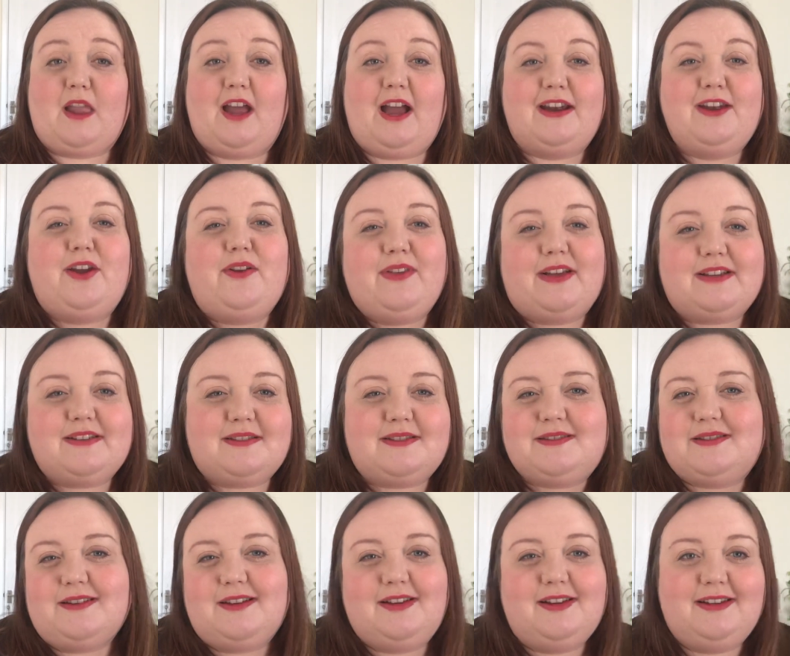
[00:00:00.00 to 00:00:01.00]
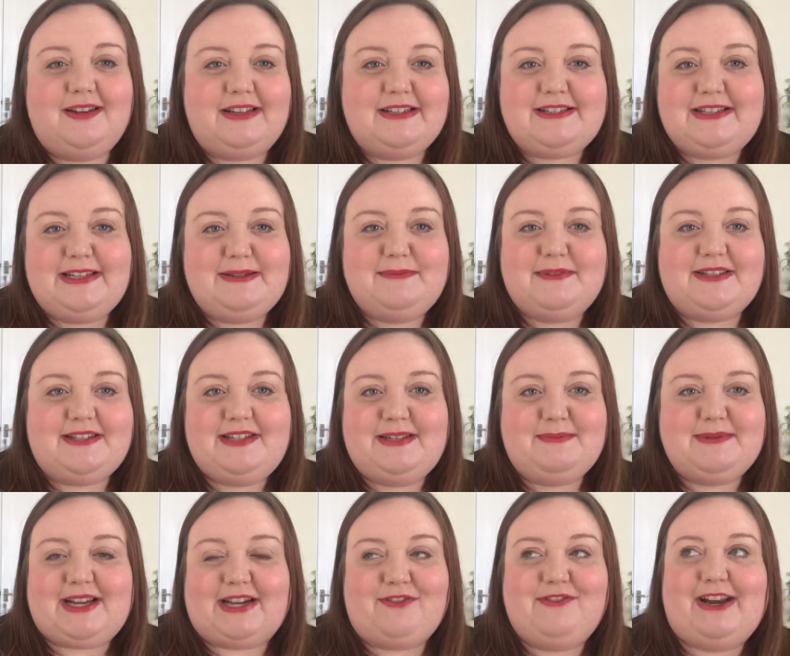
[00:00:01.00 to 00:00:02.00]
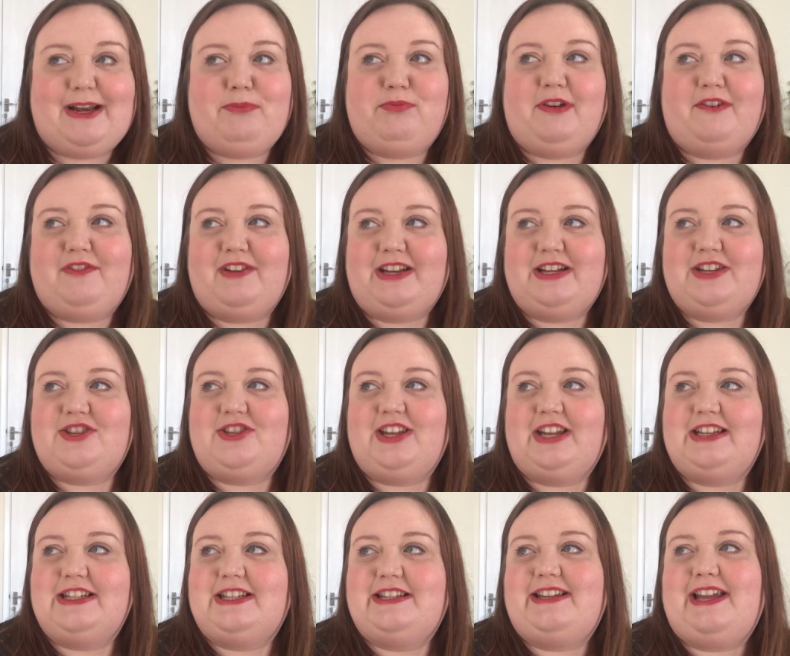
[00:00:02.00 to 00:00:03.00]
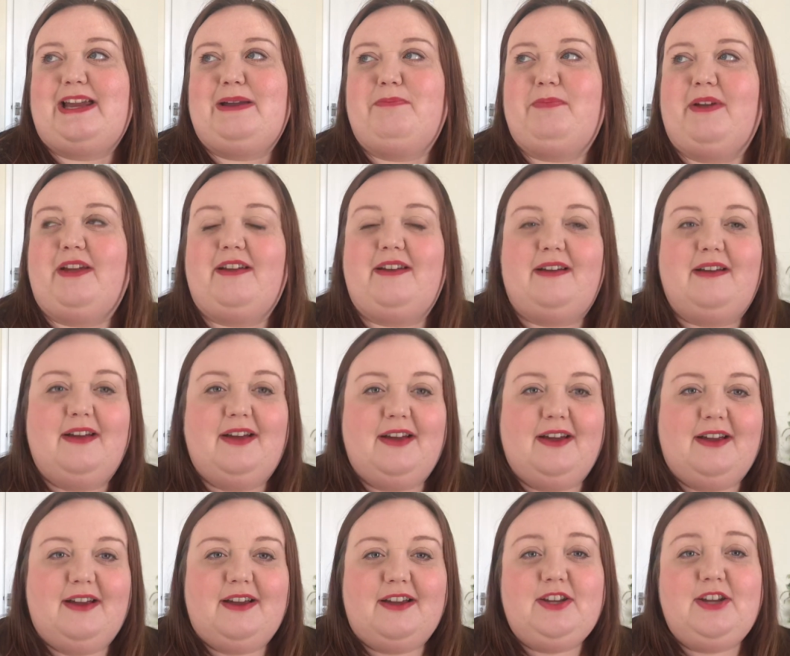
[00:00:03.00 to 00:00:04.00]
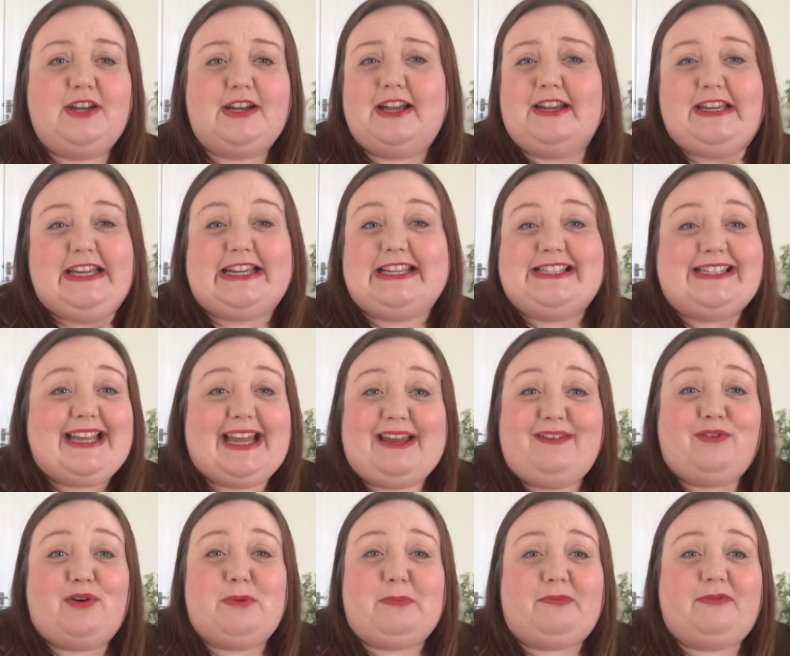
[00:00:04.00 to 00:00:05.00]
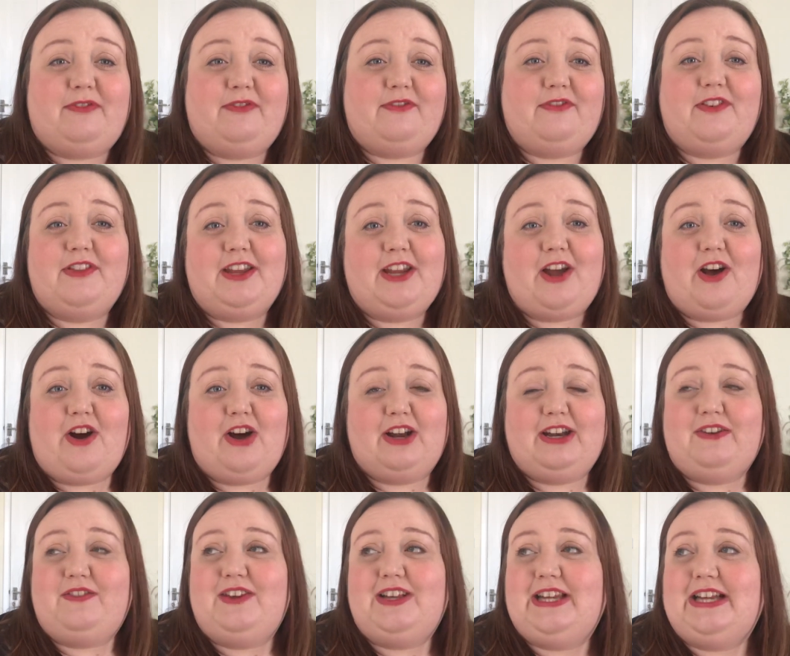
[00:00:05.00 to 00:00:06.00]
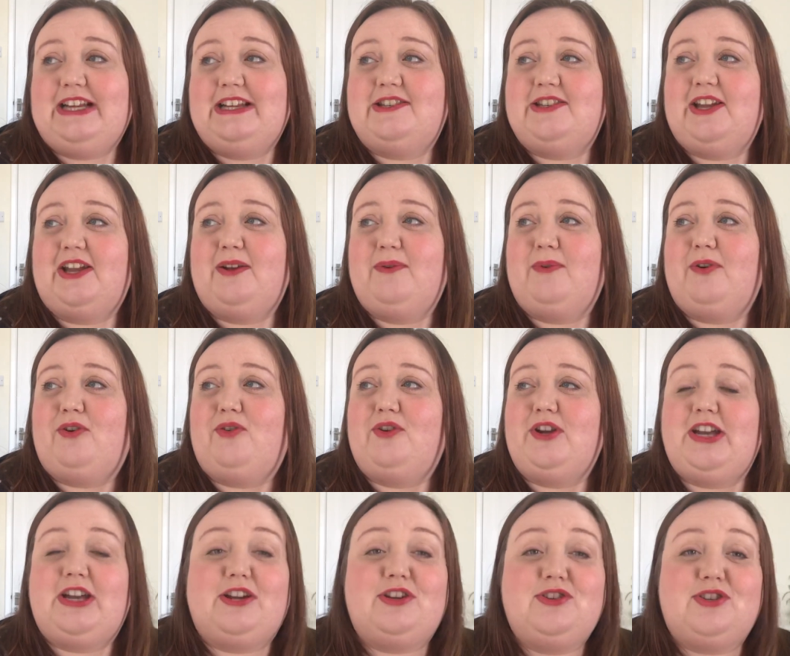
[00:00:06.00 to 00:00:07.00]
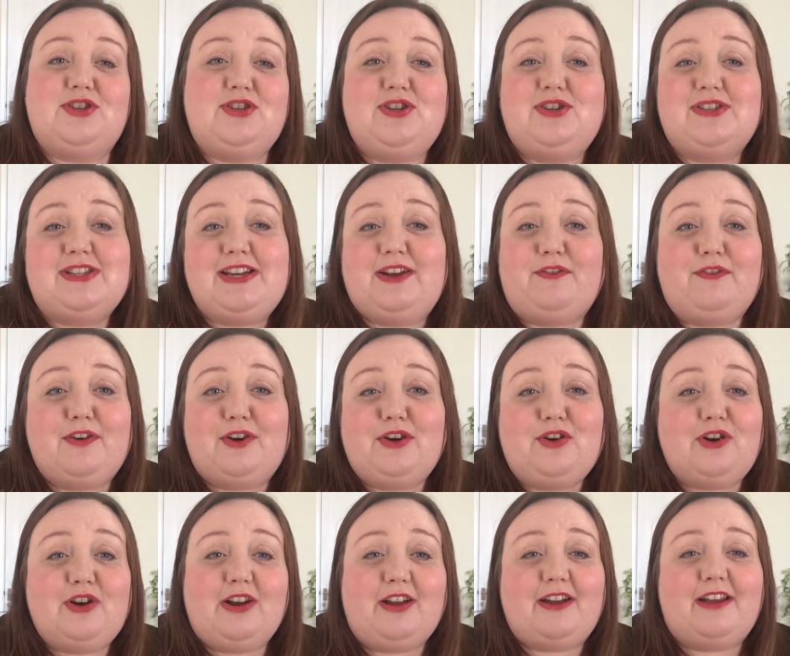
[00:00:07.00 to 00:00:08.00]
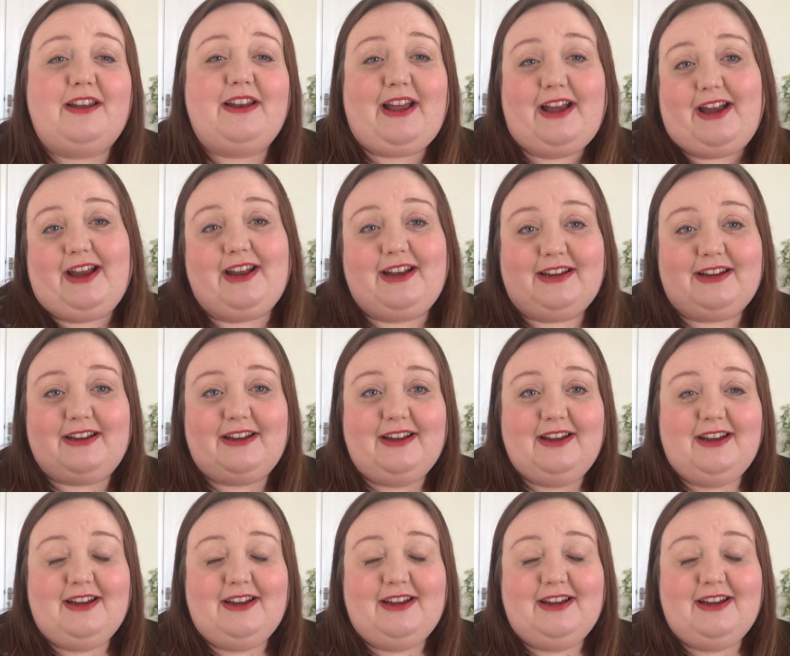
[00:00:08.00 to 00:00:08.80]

know it seems like a really privileged thing to say, but you can save up for the yarn if you need to, or you can just use a different colour, like,